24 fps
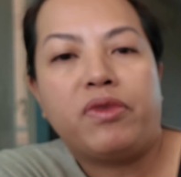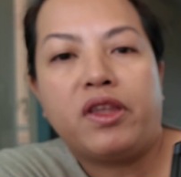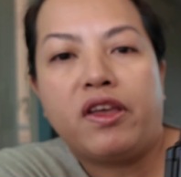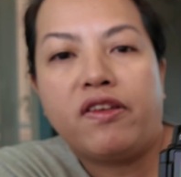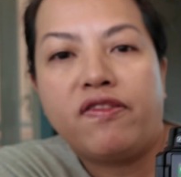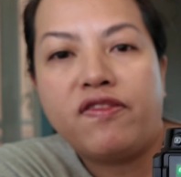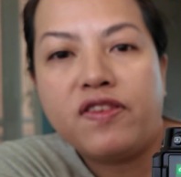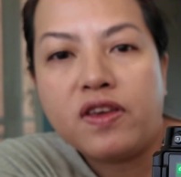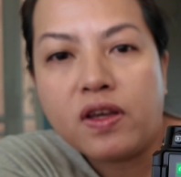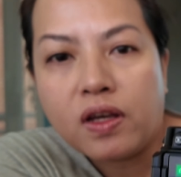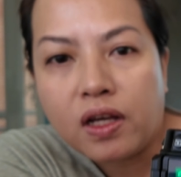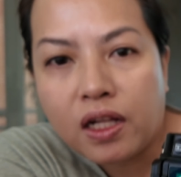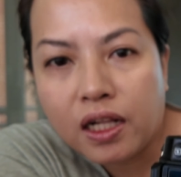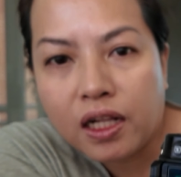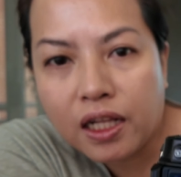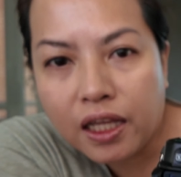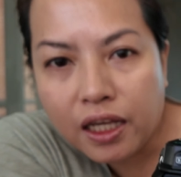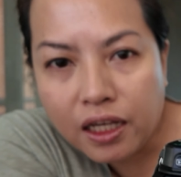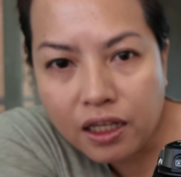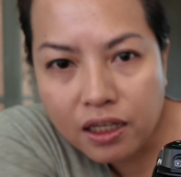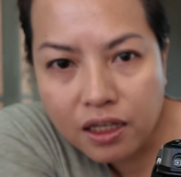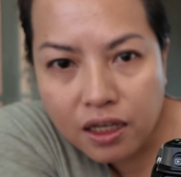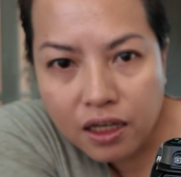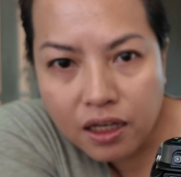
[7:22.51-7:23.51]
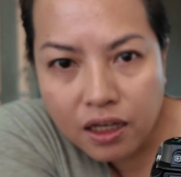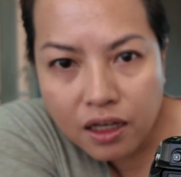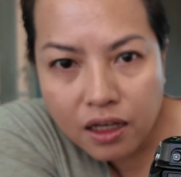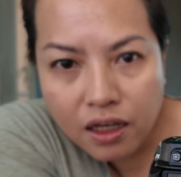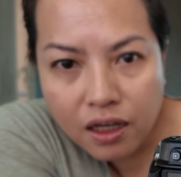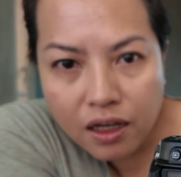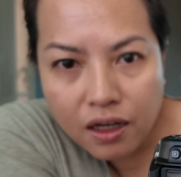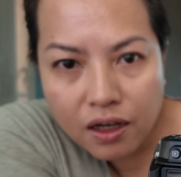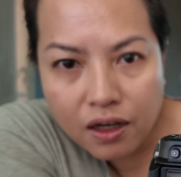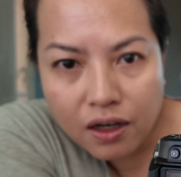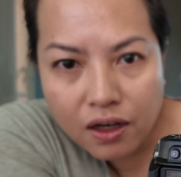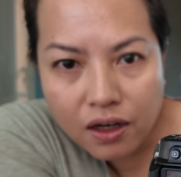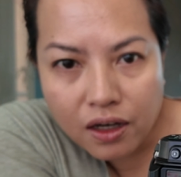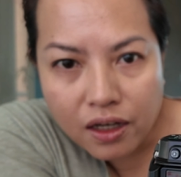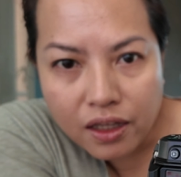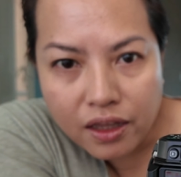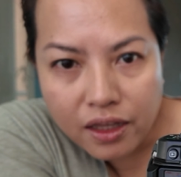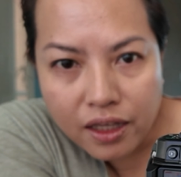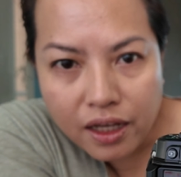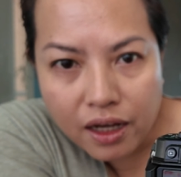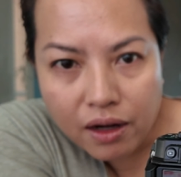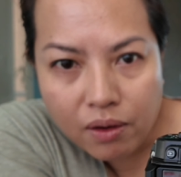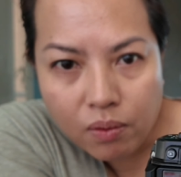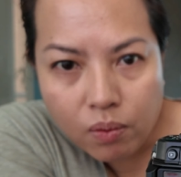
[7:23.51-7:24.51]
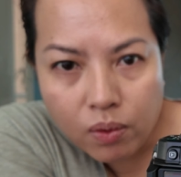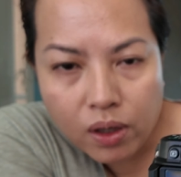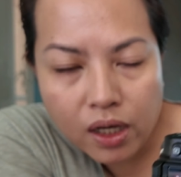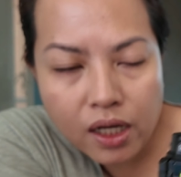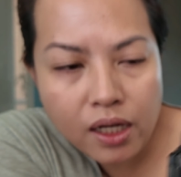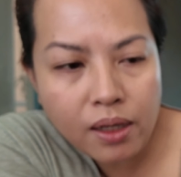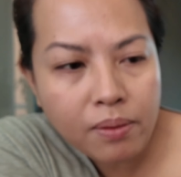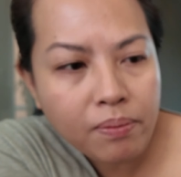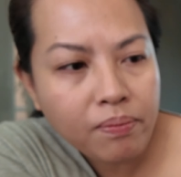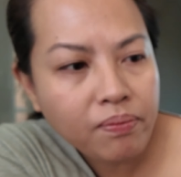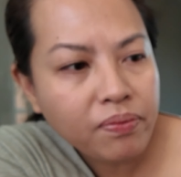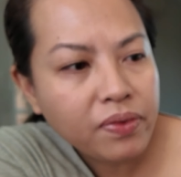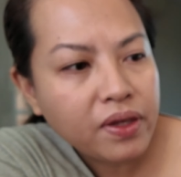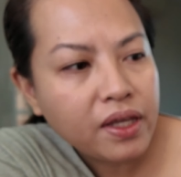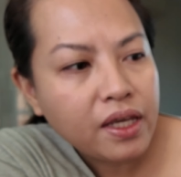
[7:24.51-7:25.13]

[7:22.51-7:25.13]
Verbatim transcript: If you click on that one,